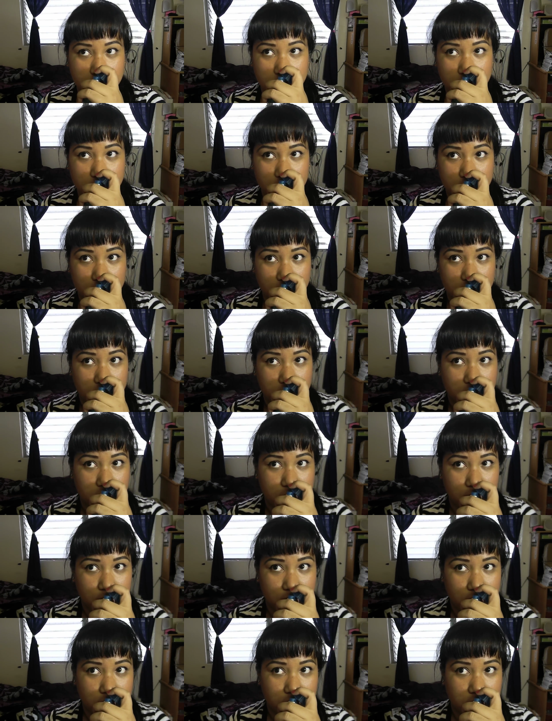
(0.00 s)

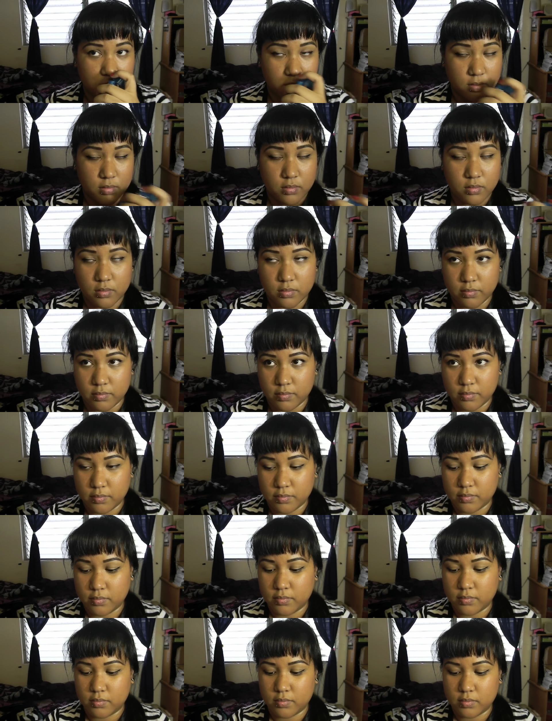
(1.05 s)

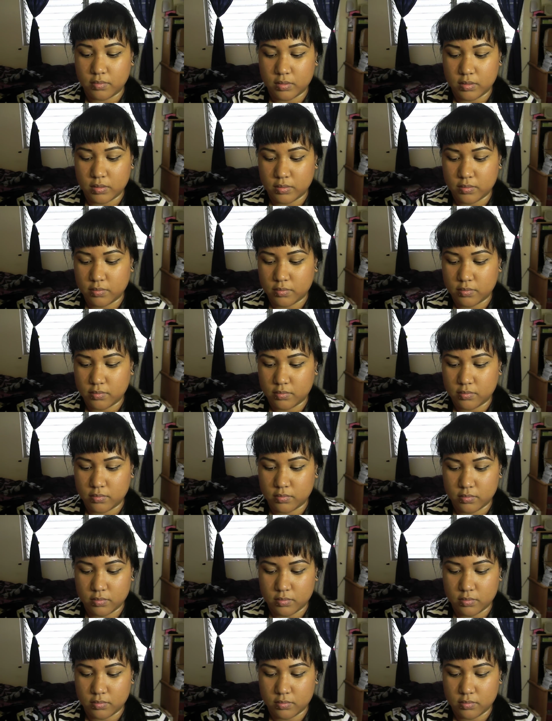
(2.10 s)
[no speech]